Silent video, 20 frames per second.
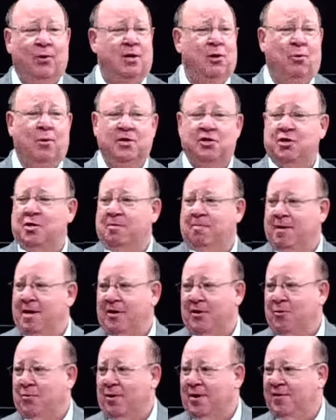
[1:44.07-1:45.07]
we don't want you to
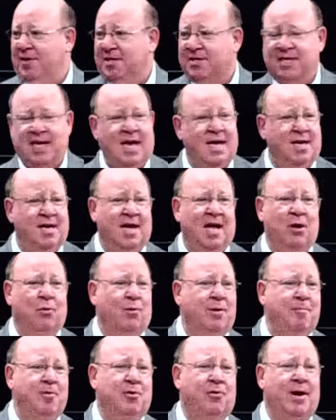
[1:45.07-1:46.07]
marry one of these
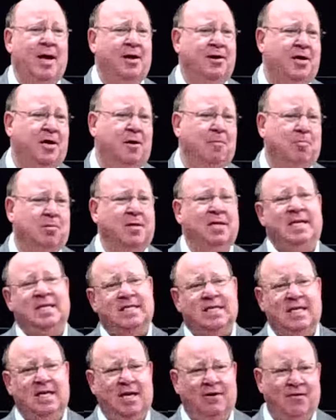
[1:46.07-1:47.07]
Canaanite women around here.
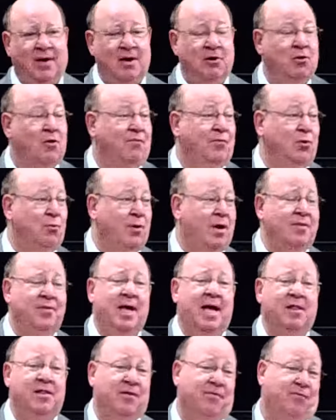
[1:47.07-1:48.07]
Please leave. I don't know if you
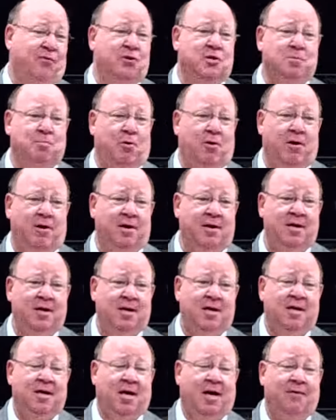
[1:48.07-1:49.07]
read that in the first
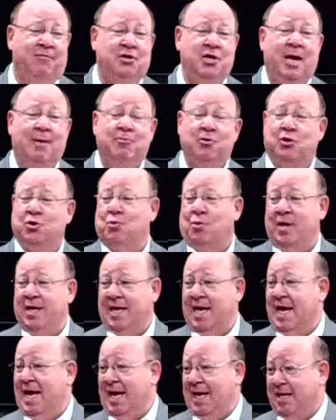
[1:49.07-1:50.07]
part of chapter
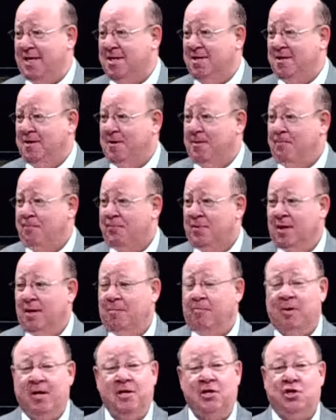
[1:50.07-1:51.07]
28,
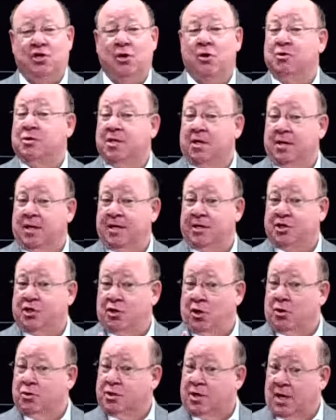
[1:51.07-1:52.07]
but it shows
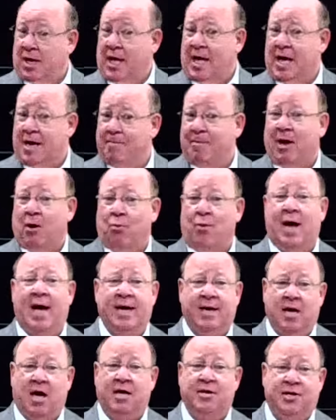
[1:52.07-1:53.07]
a lot about
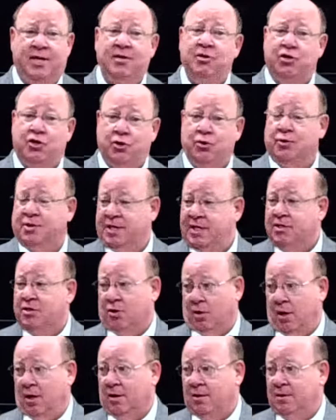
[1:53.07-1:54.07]
why God didn't choose
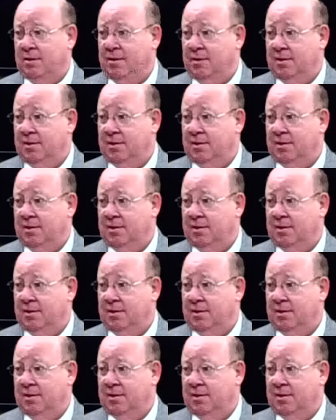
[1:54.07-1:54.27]
Esau.